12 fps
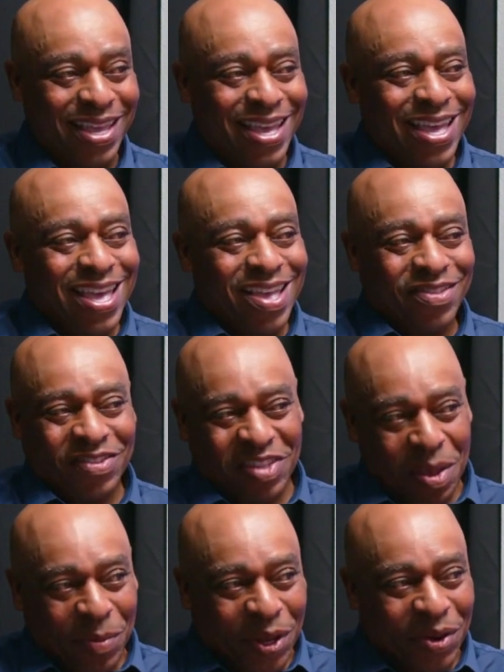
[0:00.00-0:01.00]
Yes. It's
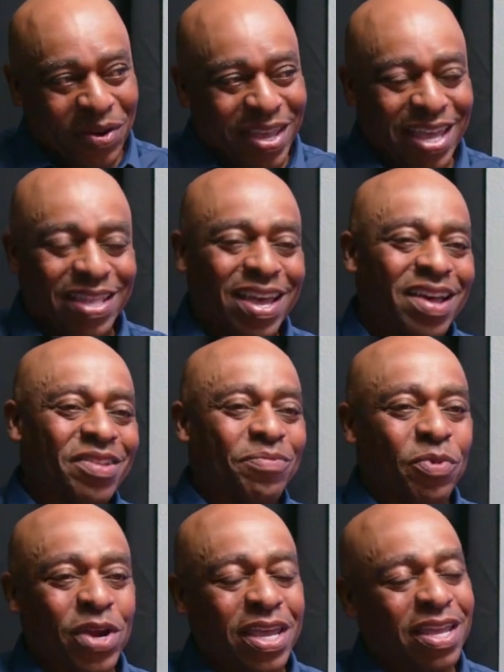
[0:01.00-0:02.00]
similar. It yes.
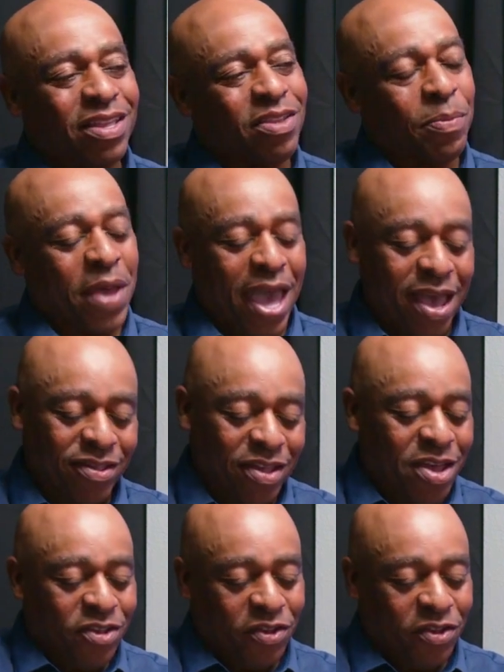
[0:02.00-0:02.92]
does bring it to pass.